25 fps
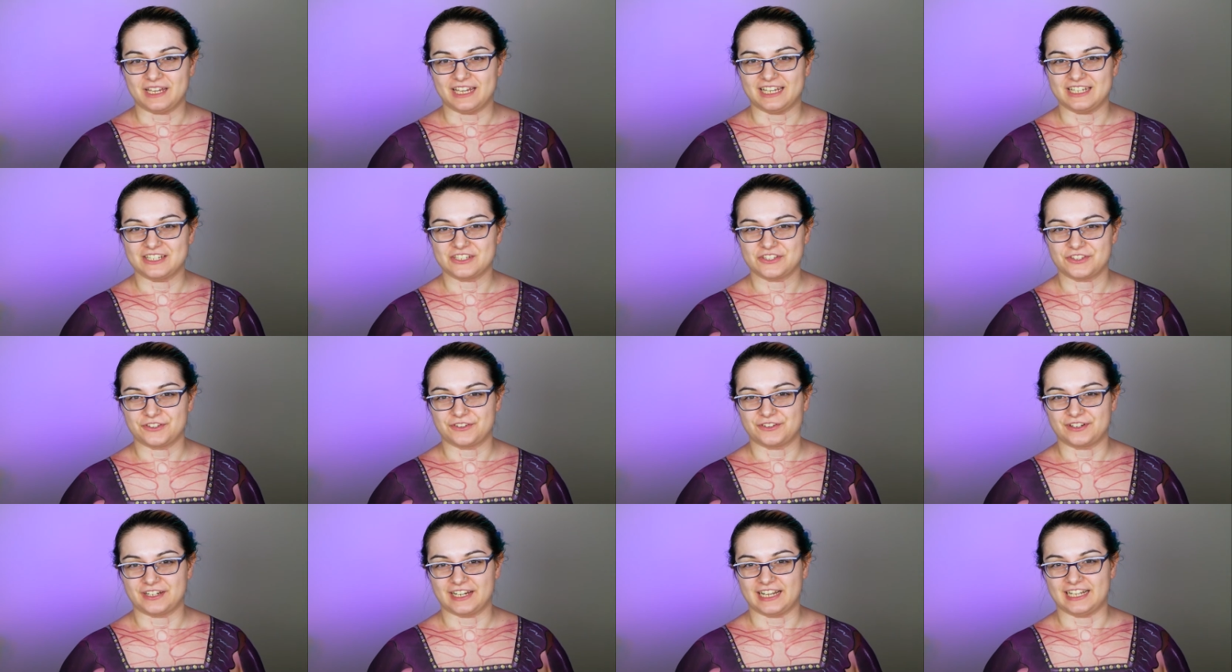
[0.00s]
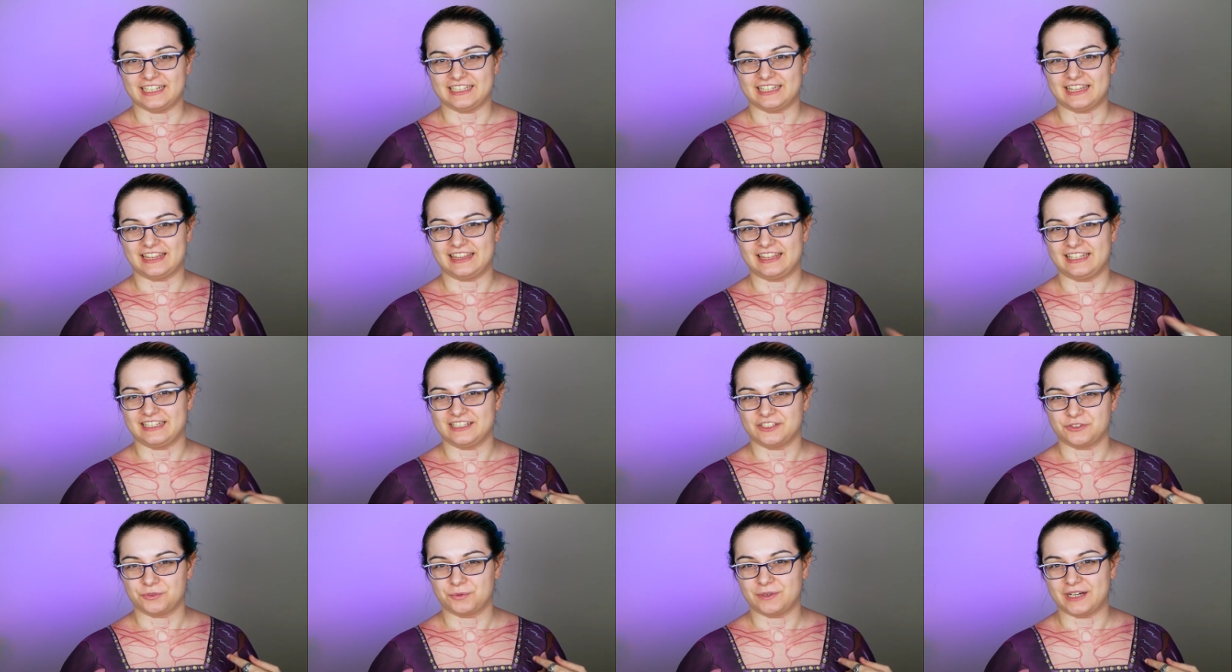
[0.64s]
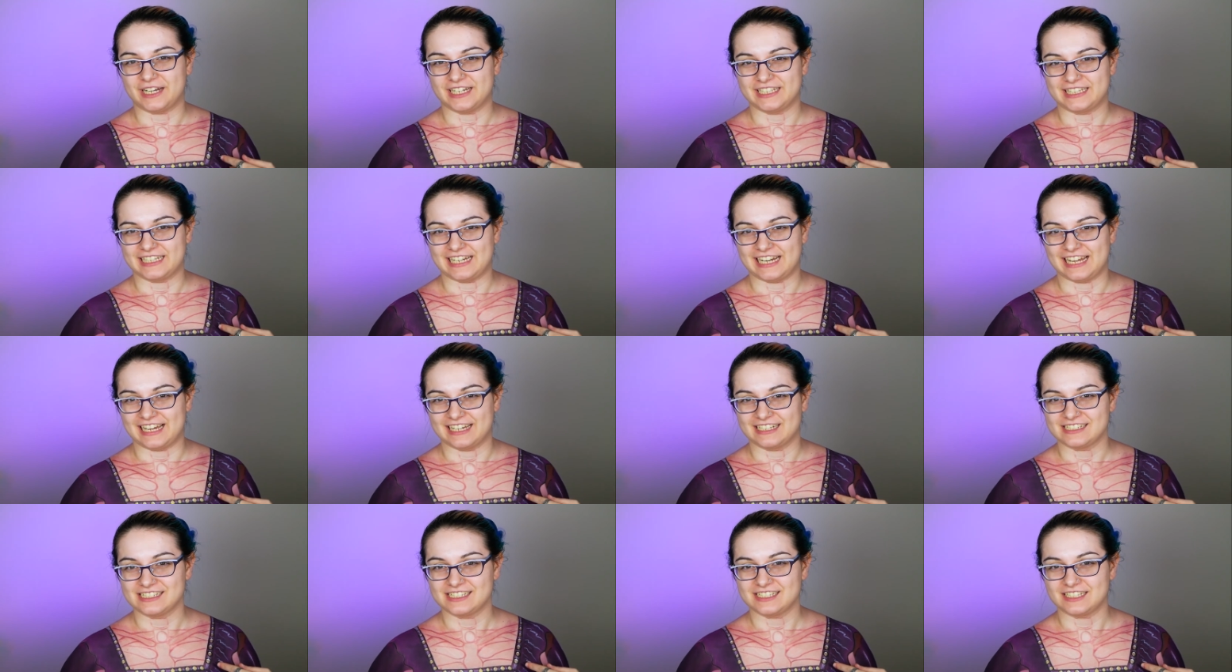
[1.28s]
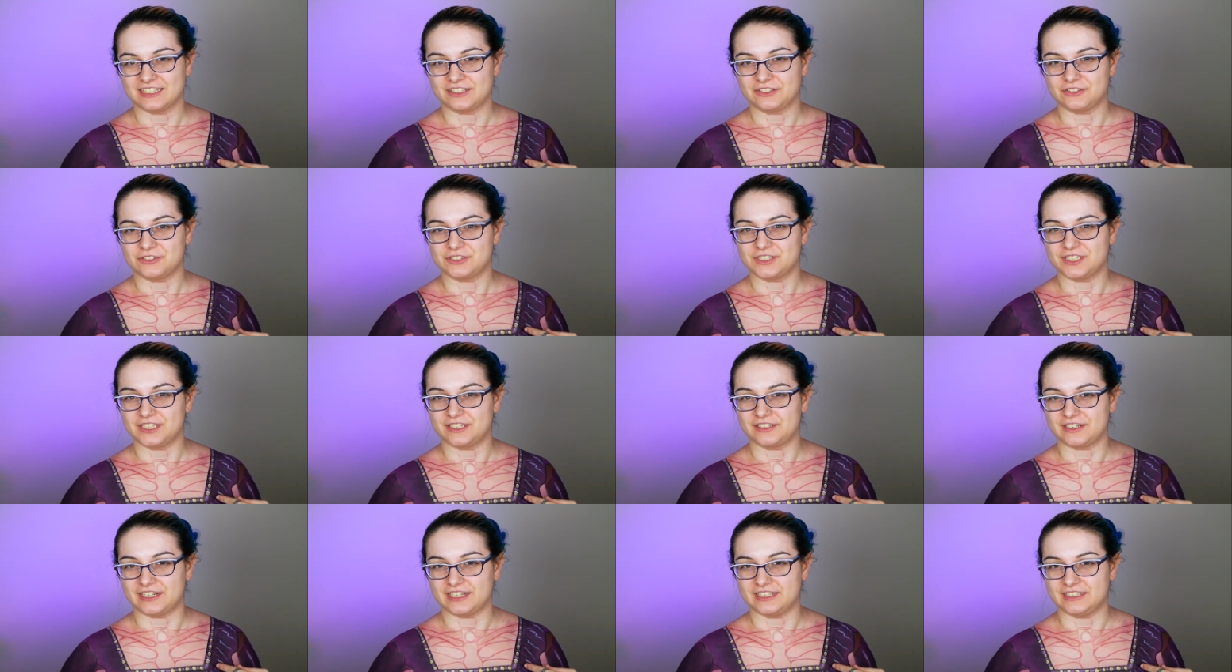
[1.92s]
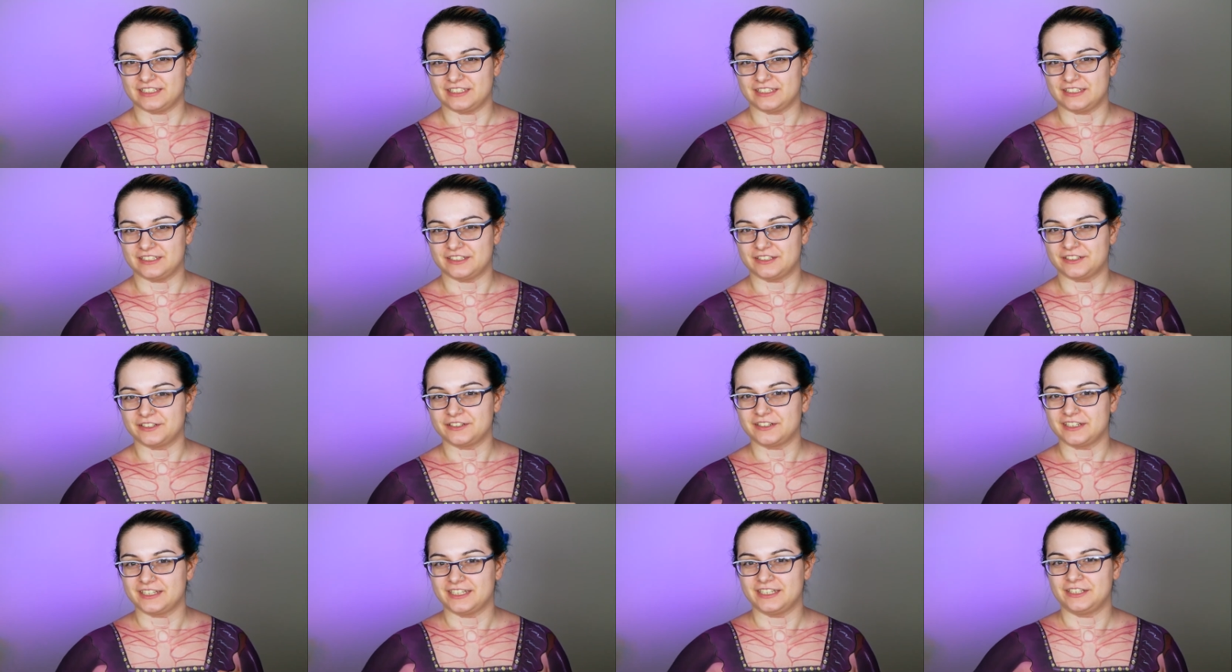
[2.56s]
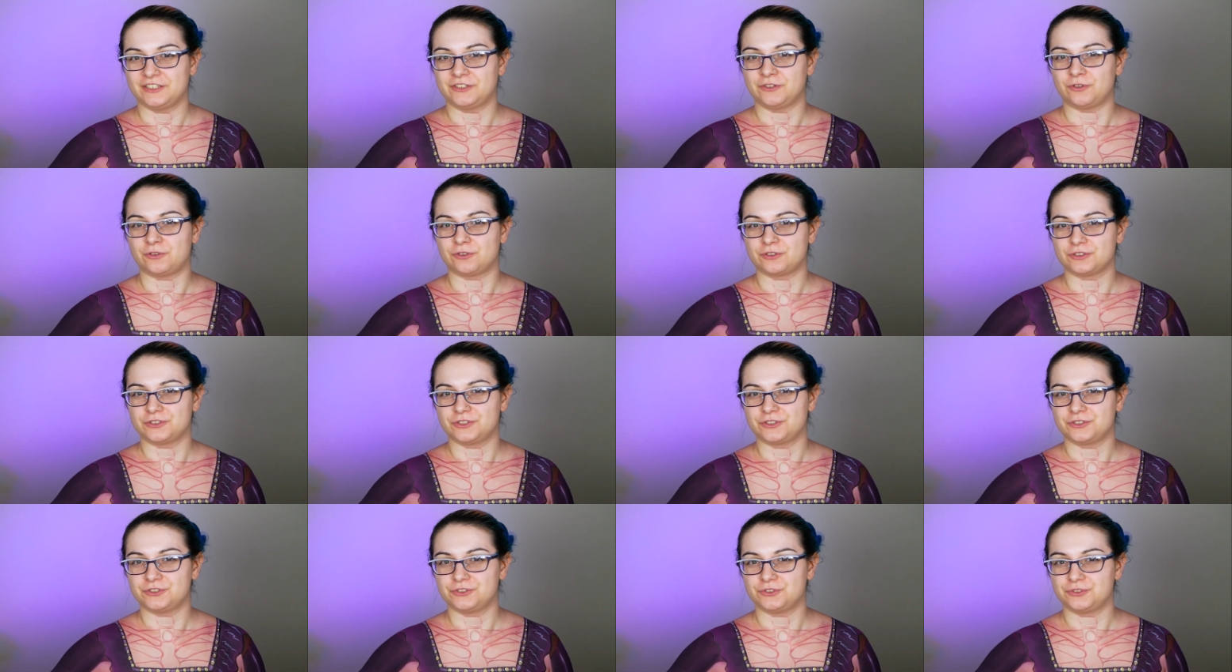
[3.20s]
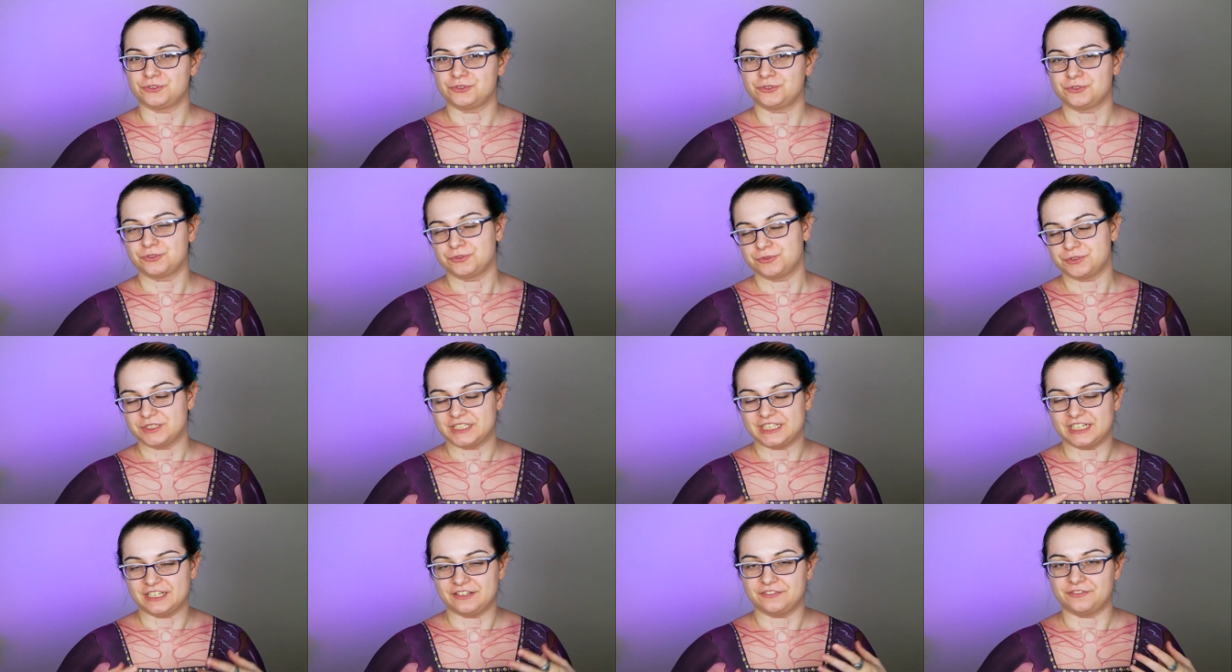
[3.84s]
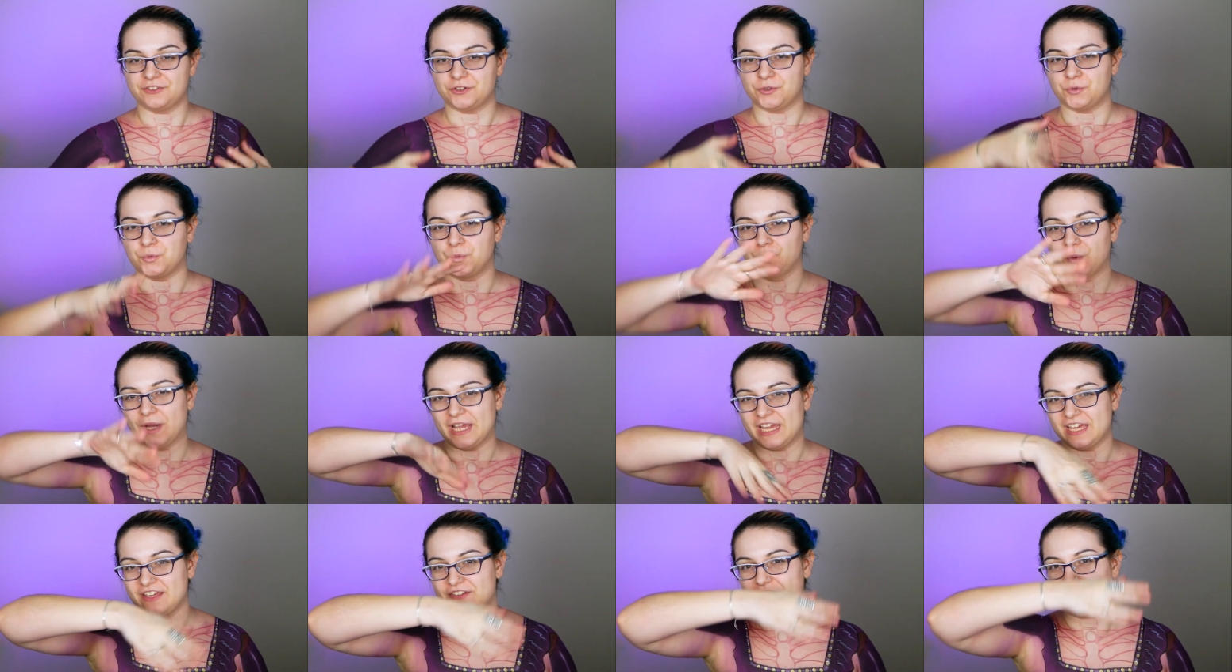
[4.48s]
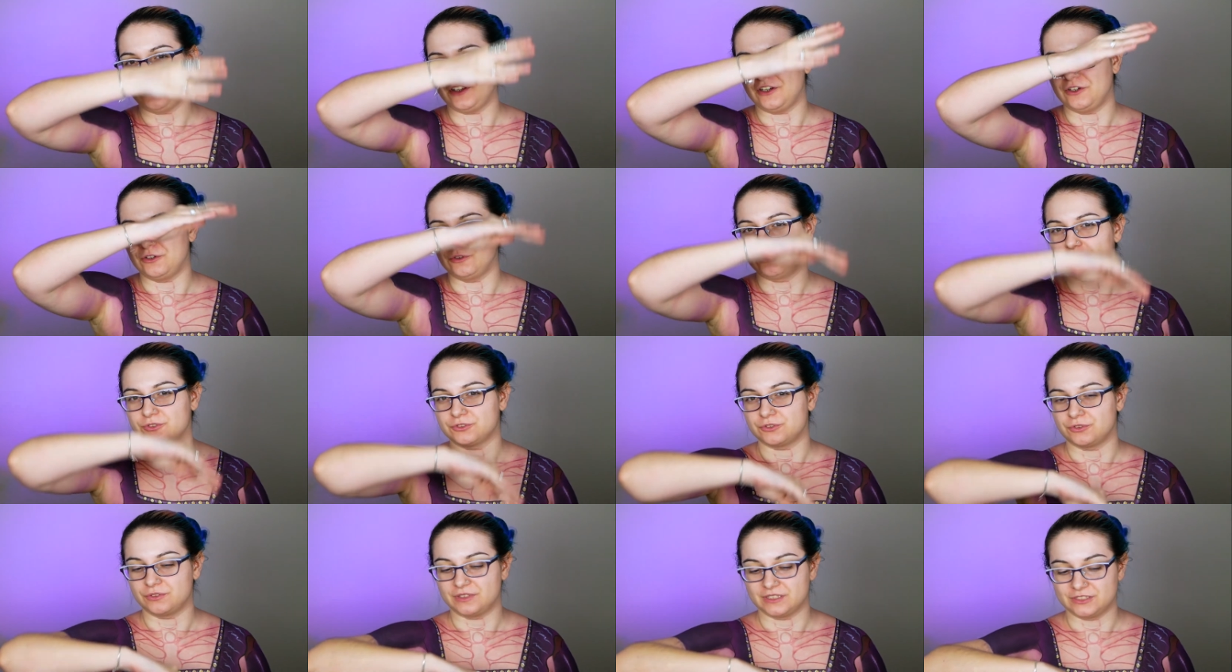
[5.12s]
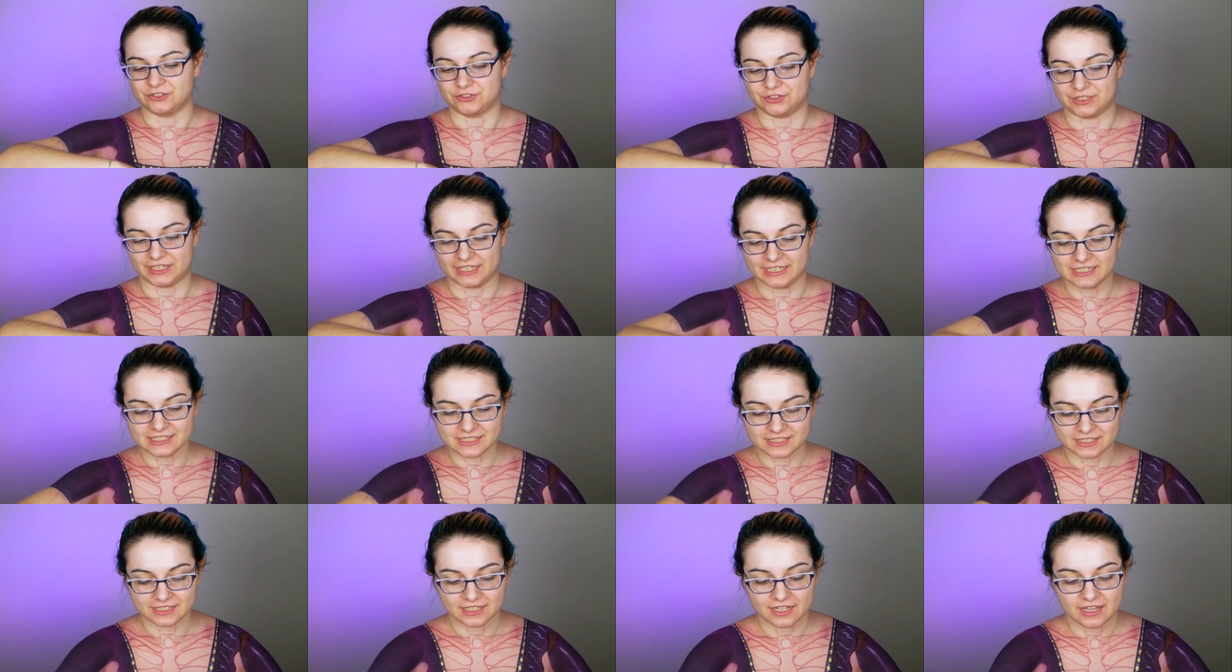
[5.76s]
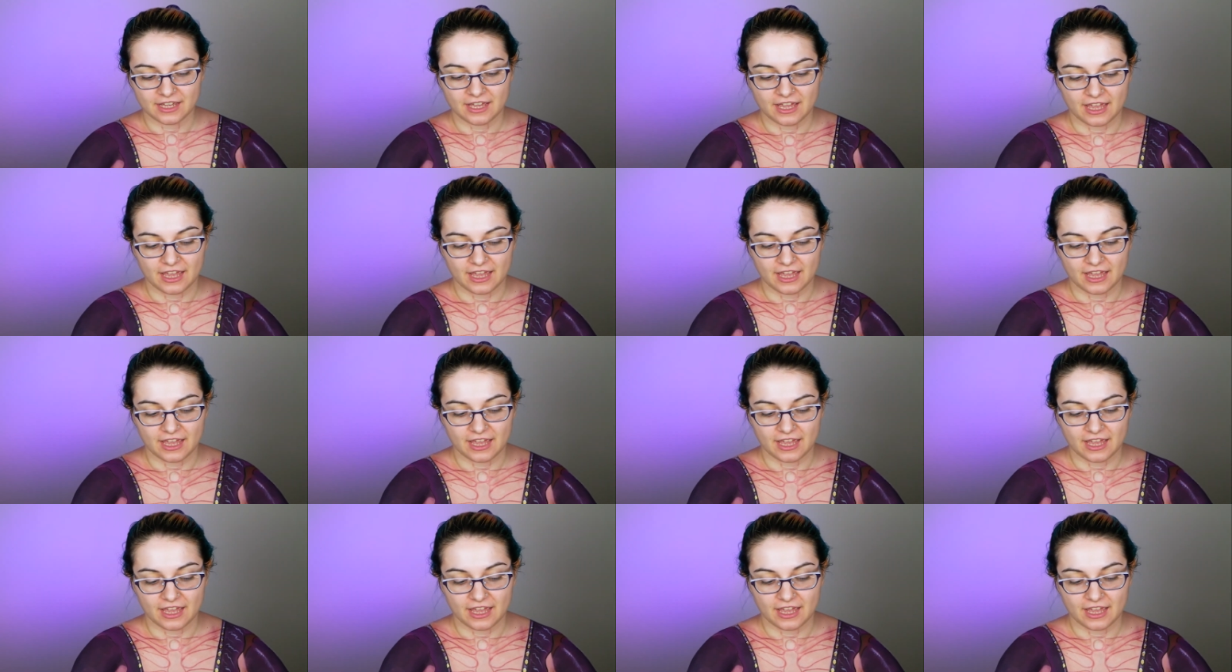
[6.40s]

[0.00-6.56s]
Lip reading: is to create these white lines that you see right here in order to give a wavy look to the dress.